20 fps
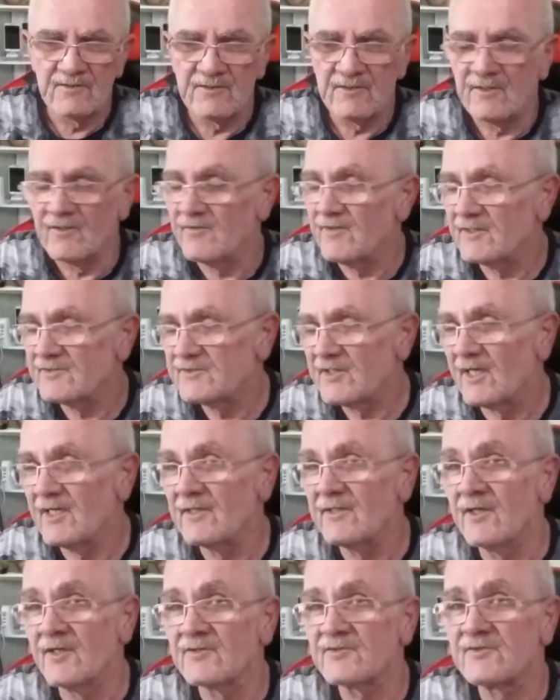You know, they're
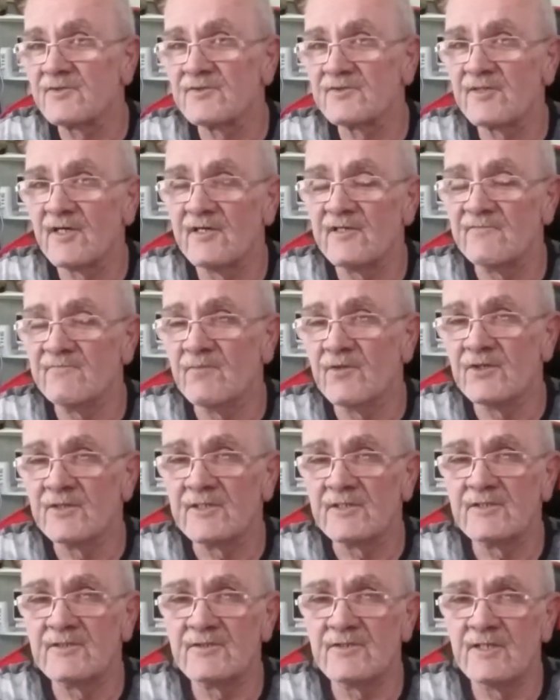telling us to save money.